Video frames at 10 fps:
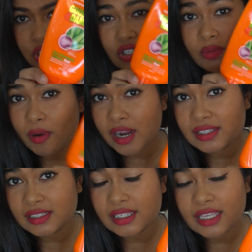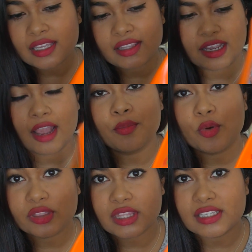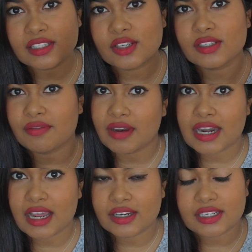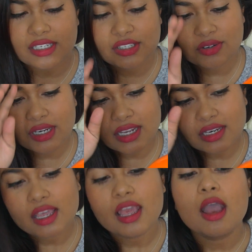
Surprisingly, like I bought this because I ran out of conditioner again,